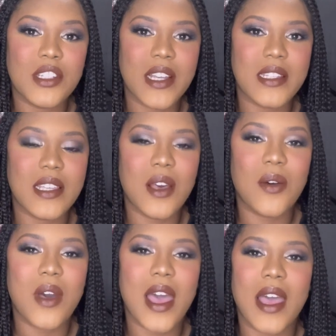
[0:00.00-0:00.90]

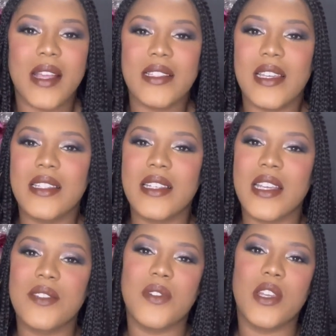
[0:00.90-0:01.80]
Chantel and in
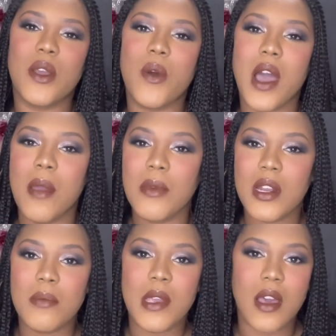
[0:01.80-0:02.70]
today's video I'm
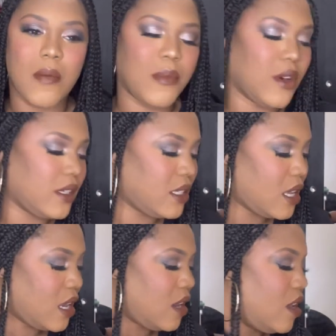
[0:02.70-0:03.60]
going to be
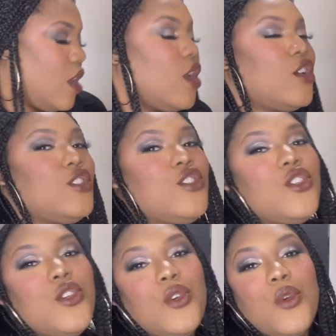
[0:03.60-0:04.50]
unboxing
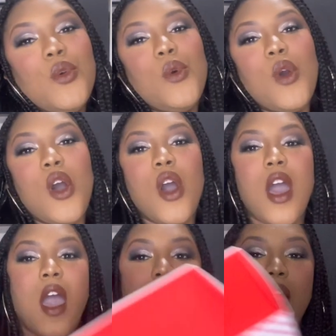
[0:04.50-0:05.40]
two
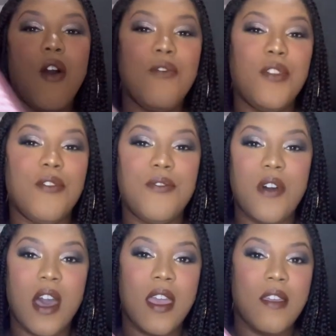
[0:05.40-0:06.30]
of the
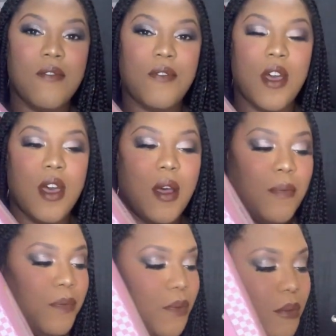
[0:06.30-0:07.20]
five
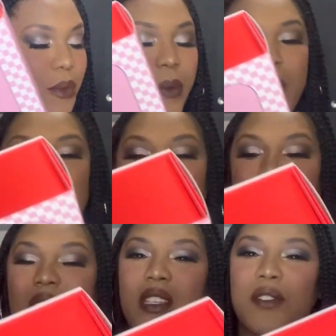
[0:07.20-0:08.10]
um, beauty
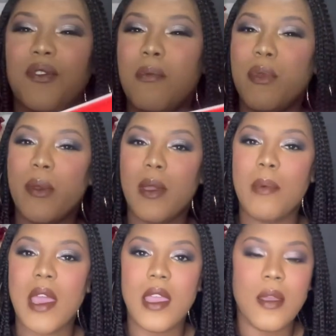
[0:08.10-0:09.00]
boxes from Beauty
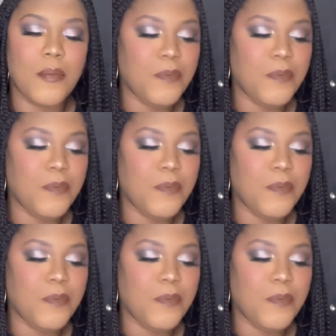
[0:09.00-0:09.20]
Bay.